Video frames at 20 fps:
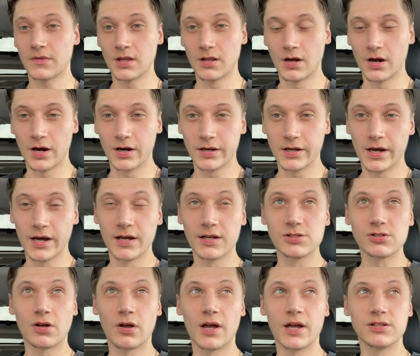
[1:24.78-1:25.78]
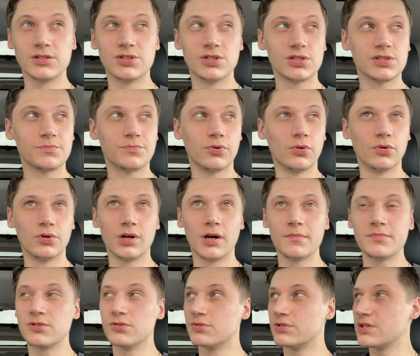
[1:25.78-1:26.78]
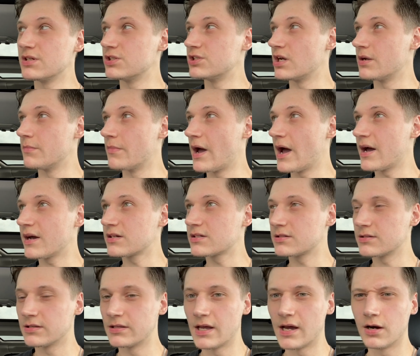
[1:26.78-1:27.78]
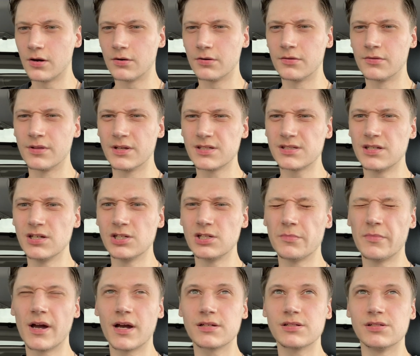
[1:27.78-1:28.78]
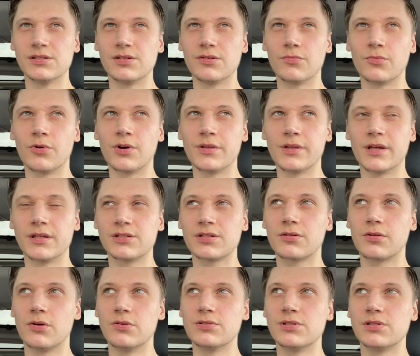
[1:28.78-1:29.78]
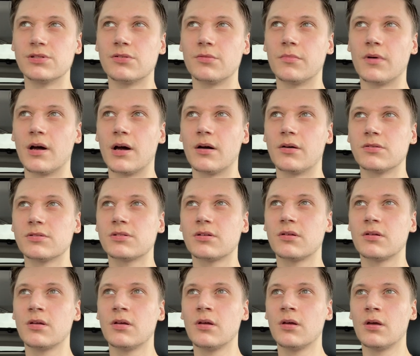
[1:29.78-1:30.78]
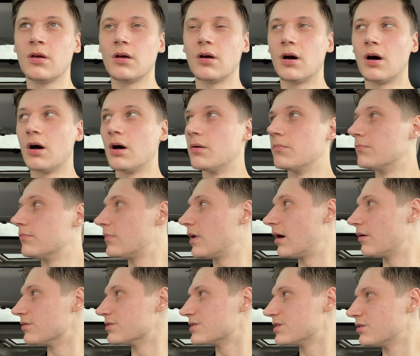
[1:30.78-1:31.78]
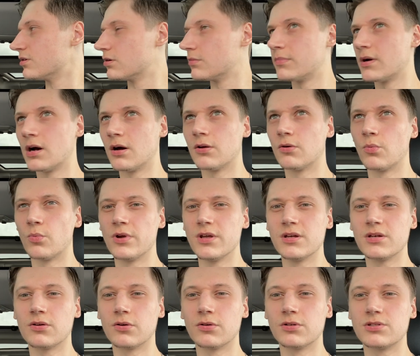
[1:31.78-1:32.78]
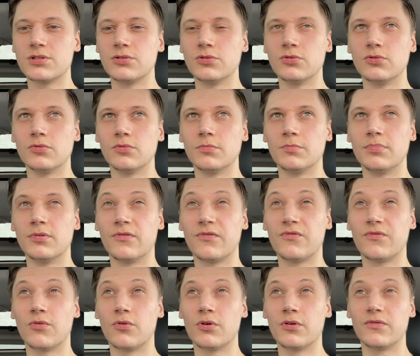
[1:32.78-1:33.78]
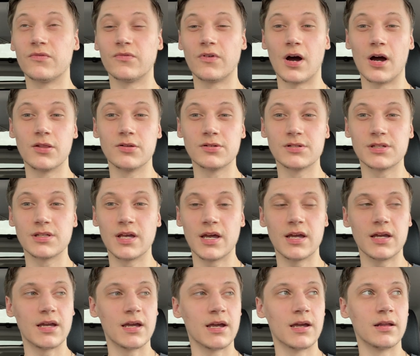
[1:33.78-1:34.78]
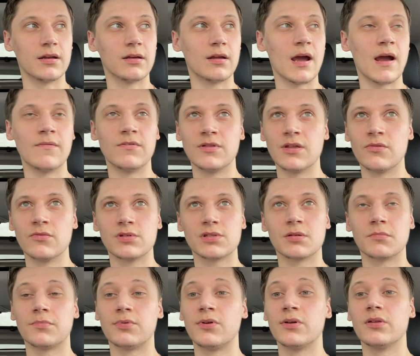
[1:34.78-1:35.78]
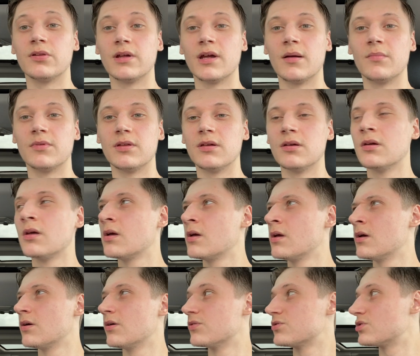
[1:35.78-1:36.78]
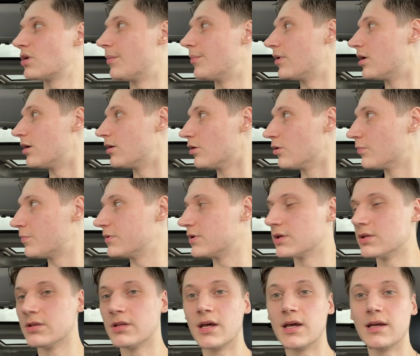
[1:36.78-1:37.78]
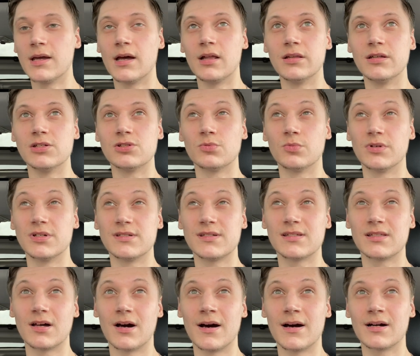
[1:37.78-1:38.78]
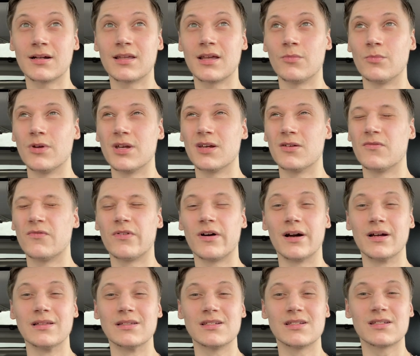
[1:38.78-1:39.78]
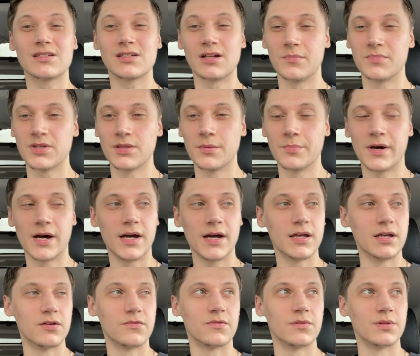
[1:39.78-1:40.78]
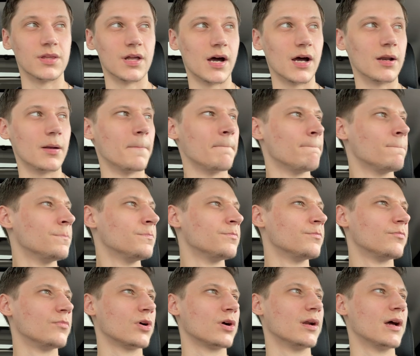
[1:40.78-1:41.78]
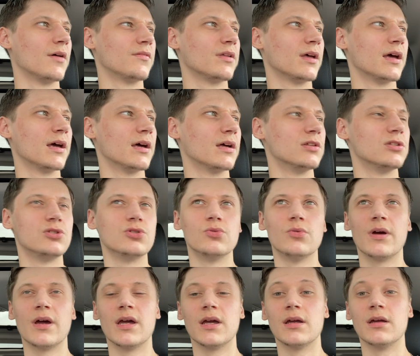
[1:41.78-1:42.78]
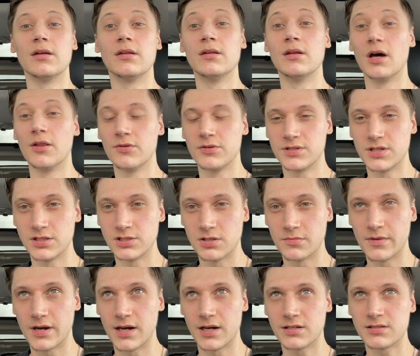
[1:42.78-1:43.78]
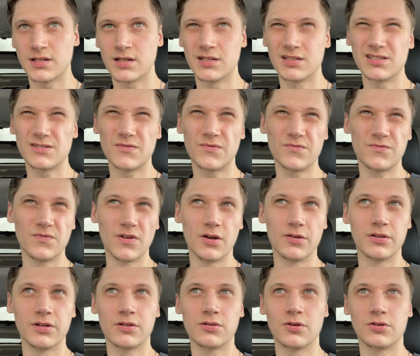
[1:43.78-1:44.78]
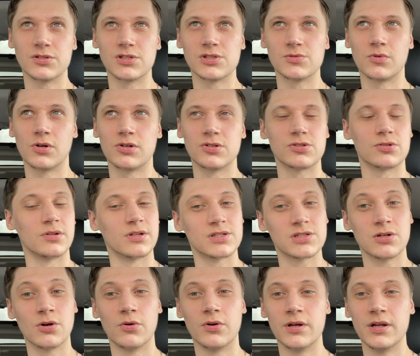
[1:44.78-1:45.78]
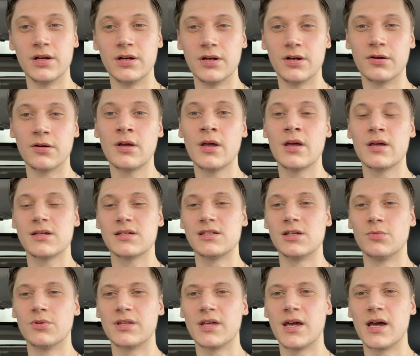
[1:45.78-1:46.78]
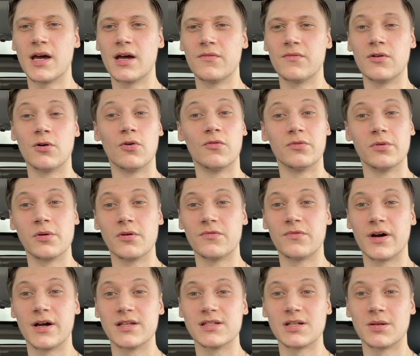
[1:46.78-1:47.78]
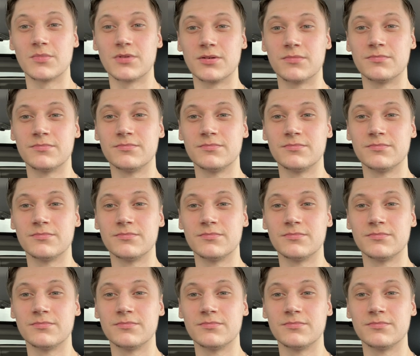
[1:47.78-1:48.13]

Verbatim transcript: Alright guys, so I just pulled up to TJ Maxx. Now, this TJ Maxx is the one that's closest to my house. Um, I was here about a week or two before Father's Day and everything was completely empty. So I'm hoping they at least restocked and we can find something to buy. If not, we're gonna have to head to a, another TJ Maxx that is fairly close as well. So let's go in here, see what they have, and hopefully we can find something.